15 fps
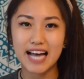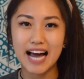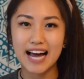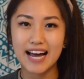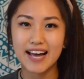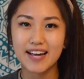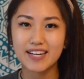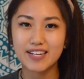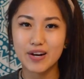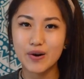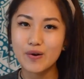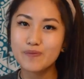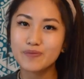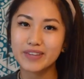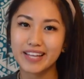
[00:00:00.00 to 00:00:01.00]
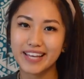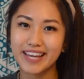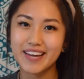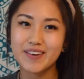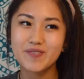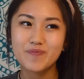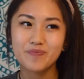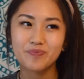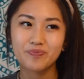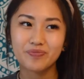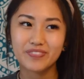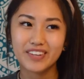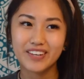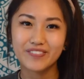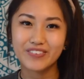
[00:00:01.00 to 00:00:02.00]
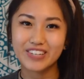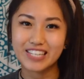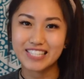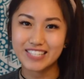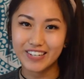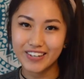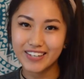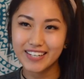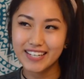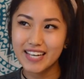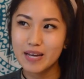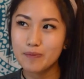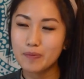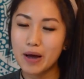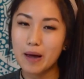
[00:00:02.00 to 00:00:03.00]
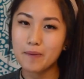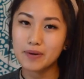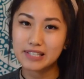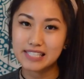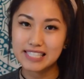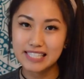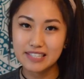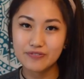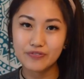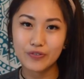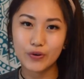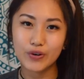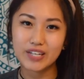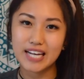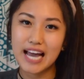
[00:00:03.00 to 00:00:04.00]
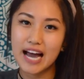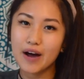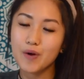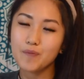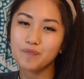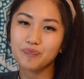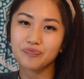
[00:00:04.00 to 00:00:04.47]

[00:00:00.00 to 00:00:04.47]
I know I'm late for starting it, but I'm on season 4 now.